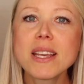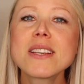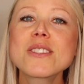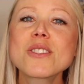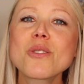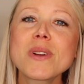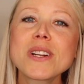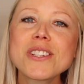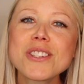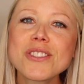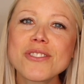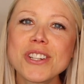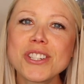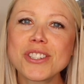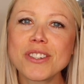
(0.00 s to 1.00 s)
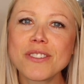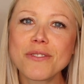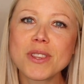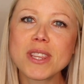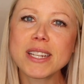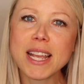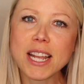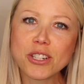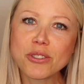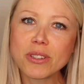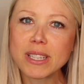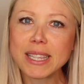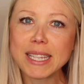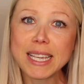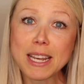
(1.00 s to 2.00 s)
So registration for the
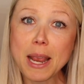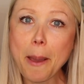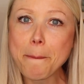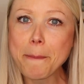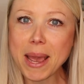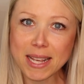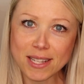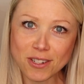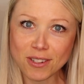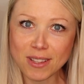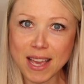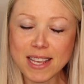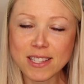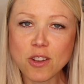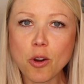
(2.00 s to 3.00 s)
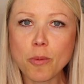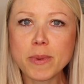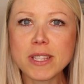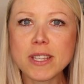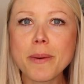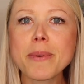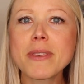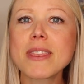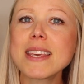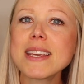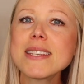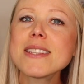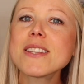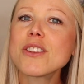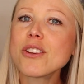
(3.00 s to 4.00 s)
Naturally Lean Masterclass opens up
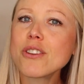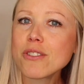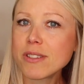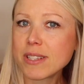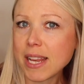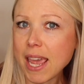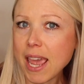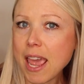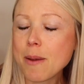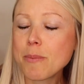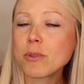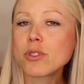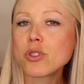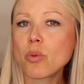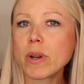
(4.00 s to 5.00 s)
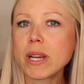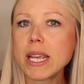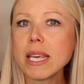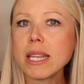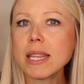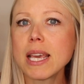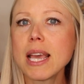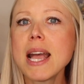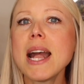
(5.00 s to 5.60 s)
this Thursday, April 20th,